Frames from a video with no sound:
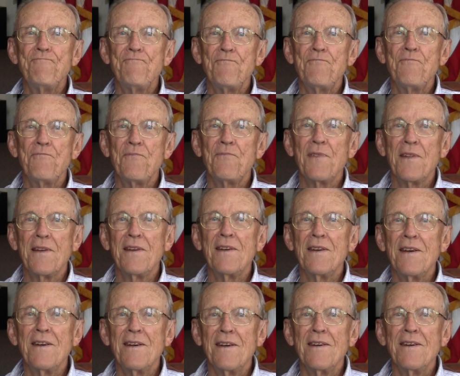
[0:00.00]
it
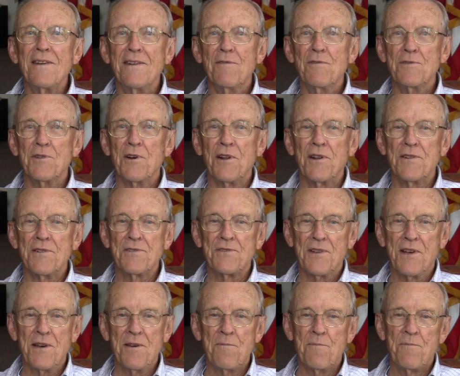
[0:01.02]
was on the
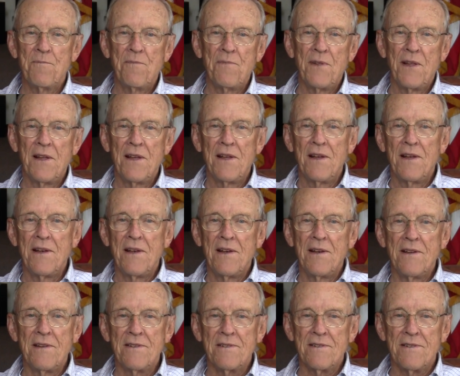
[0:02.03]
same
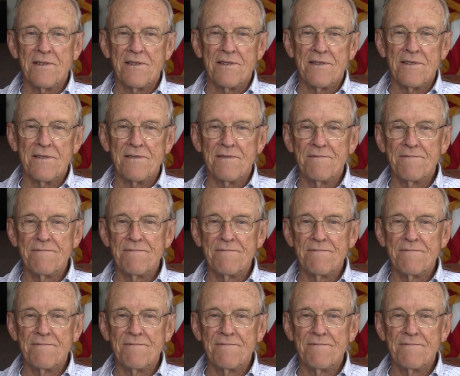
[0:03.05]
uh,